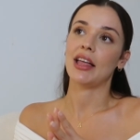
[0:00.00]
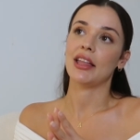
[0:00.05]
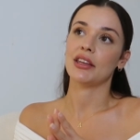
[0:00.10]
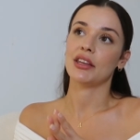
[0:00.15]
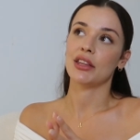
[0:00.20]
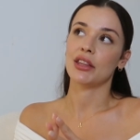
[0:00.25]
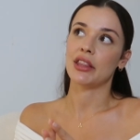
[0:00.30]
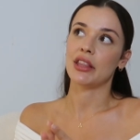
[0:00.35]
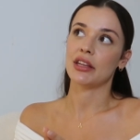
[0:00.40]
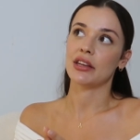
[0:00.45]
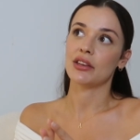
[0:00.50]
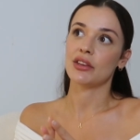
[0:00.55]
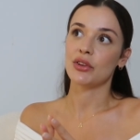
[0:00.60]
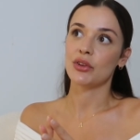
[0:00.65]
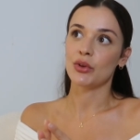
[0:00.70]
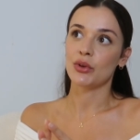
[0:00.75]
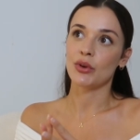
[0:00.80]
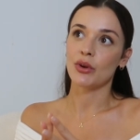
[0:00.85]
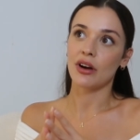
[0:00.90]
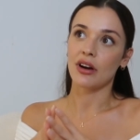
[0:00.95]
and then
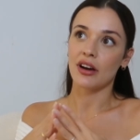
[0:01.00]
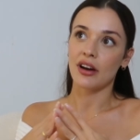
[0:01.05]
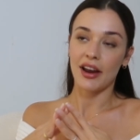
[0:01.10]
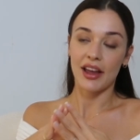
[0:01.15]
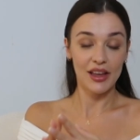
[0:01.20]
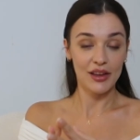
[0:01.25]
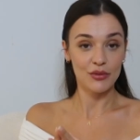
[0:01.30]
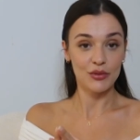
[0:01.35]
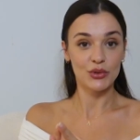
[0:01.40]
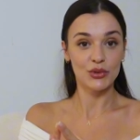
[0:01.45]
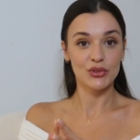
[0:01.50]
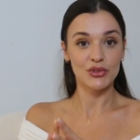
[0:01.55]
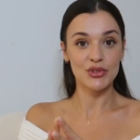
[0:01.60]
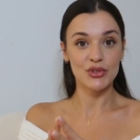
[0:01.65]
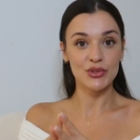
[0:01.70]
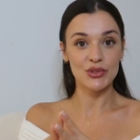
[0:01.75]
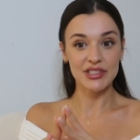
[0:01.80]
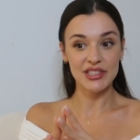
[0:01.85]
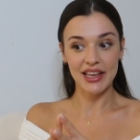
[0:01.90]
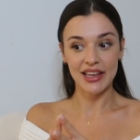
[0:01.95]
you are able
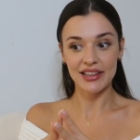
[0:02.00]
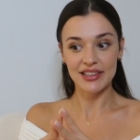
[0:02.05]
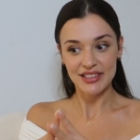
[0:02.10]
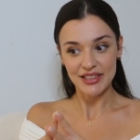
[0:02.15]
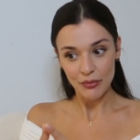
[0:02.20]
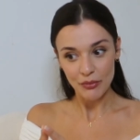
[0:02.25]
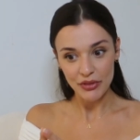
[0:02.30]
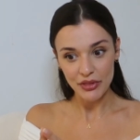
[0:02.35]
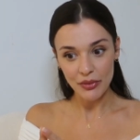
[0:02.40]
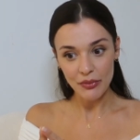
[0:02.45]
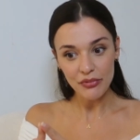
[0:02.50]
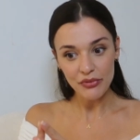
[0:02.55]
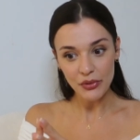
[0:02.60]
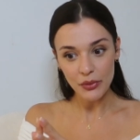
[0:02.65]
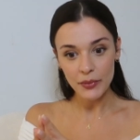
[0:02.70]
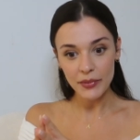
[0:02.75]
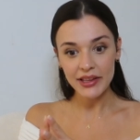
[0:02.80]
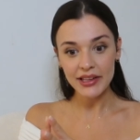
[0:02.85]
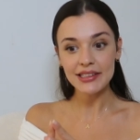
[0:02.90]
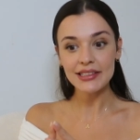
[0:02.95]
to take something
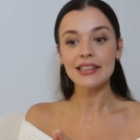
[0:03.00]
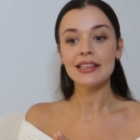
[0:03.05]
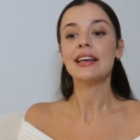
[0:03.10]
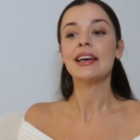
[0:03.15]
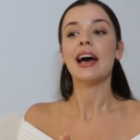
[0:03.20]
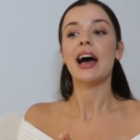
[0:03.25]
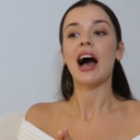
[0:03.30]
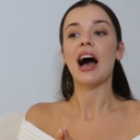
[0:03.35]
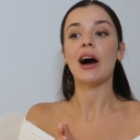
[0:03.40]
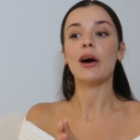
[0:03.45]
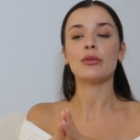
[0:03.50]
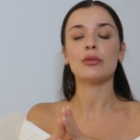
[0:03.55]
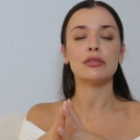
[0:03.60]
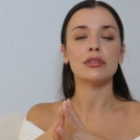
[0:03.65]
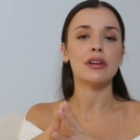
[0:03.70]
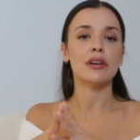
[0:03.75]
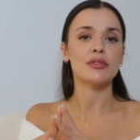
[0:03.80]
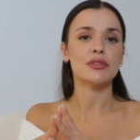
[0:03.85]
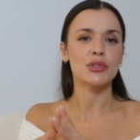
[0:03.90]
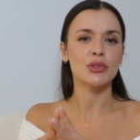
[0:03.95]
from it. I
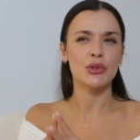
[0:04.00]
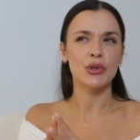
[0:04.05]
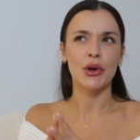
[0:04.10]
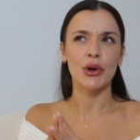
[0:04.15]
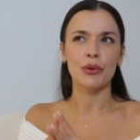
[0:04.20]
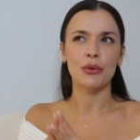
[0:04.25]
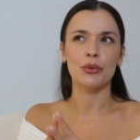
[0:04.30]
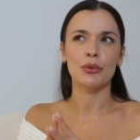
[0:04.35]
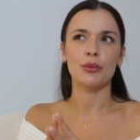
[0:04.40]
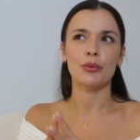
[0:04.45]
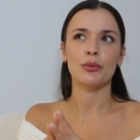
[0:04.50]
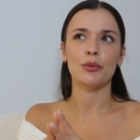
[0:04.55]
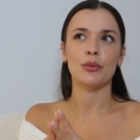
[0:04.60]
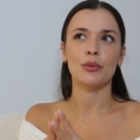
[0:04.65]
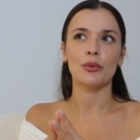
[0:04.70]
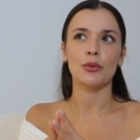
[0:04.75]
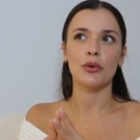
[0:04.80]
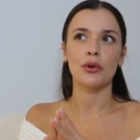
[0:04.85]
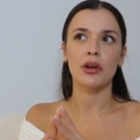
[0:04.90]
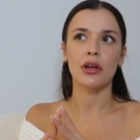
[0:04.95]
would love to know
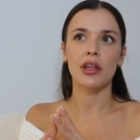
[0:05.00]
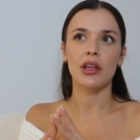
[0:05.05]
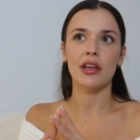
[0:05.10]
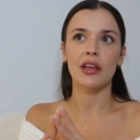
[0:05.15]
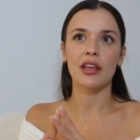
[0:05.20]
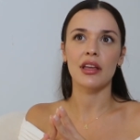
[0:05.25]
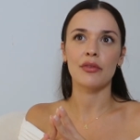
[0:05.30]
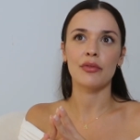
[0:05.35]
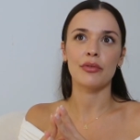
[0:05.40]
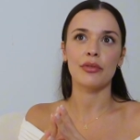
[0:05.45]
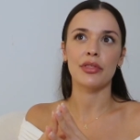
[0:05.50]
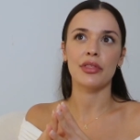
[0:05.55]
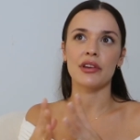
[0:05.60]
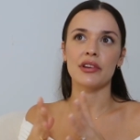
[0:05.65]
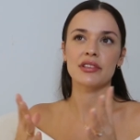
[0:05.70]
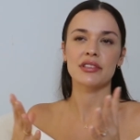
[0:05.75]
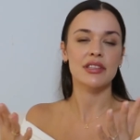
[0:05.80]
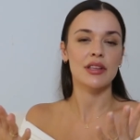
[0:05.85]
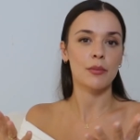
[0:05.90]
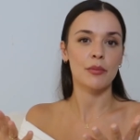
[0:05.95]
if
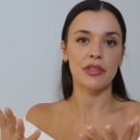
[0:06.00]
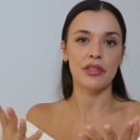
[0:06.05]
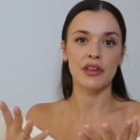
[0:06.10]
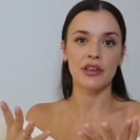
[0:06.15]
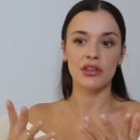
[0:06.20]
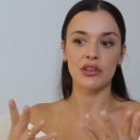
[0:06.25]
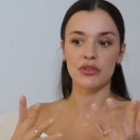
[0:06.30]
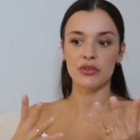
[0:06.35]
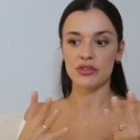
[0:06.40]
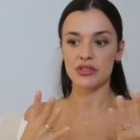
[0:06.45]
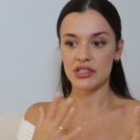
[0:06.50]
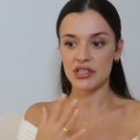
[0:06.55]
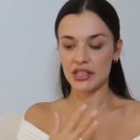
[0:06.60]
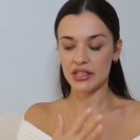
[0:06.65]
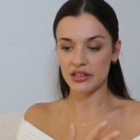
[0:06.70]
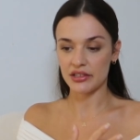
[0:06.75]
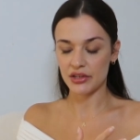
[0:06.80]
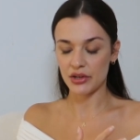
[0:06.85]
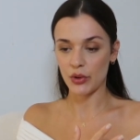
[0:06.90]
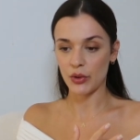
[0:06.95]
there's something you
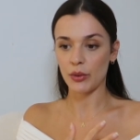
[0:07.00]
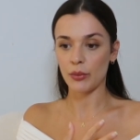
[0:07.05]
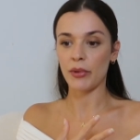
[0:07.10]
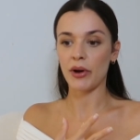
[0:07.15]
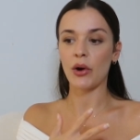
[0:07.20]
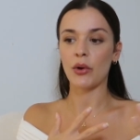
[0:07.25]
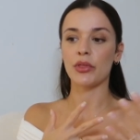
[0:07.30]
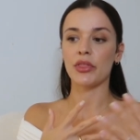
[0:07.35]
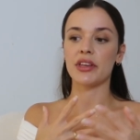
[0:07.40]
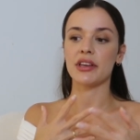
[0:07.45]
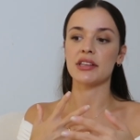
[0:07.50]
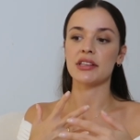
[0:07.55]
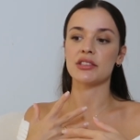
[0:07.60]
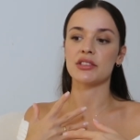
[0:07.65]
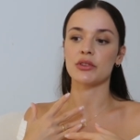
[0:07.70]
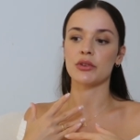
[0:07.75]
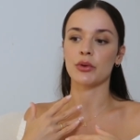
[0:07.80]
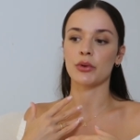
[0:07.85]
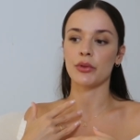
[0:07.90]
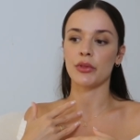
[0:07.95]
didn't know about
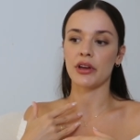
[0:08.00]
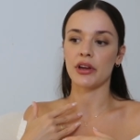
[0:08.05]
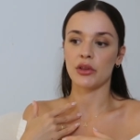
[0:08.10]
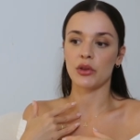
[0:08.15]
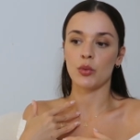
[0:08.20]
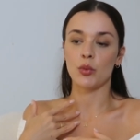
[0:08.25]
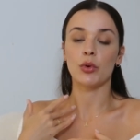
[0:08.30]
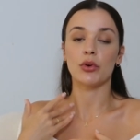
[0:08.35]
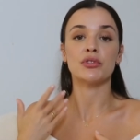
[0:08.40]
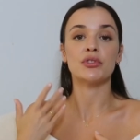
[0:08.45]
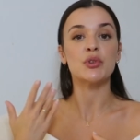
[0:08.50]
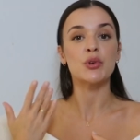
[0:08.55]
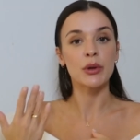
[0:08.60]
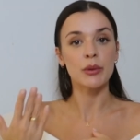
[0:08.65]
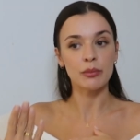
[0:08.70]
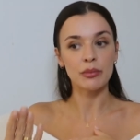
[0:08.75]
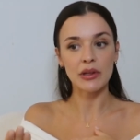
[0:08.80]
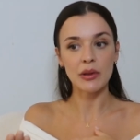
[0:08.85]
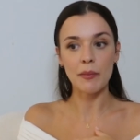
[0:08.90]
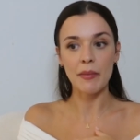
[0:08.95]
this or that you want
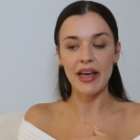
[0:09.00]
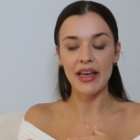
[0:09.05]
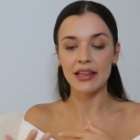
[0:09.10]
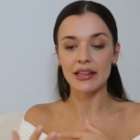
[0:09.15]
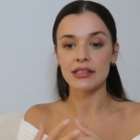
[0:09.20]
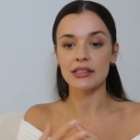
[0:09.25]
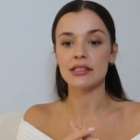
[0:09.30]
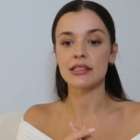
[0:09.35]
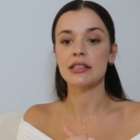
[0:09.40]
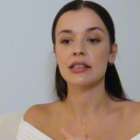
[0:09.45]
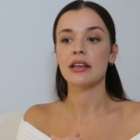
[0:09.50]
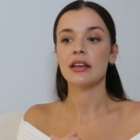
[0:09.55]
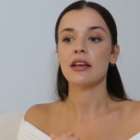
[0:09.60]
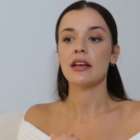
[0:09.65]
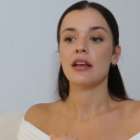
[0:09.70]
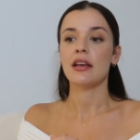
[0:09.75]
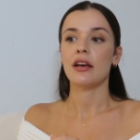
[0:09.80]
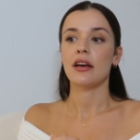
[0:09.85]
to implement